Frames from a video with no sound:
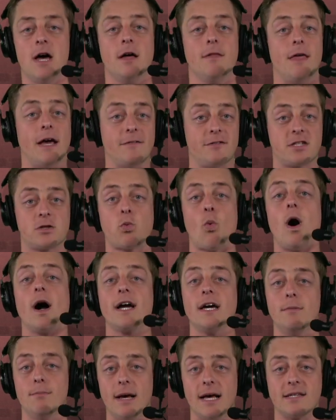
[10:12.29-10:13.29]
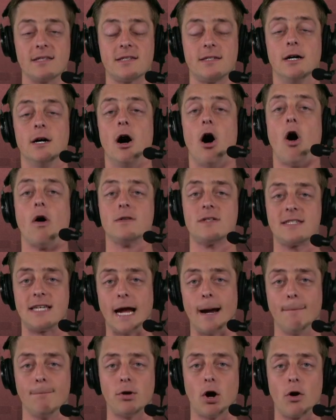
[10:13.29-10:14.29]
They've swung and missed on
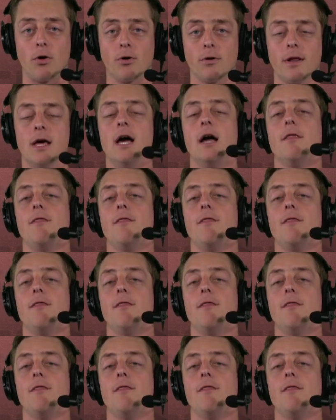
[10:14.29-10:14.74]
Sam Darnold.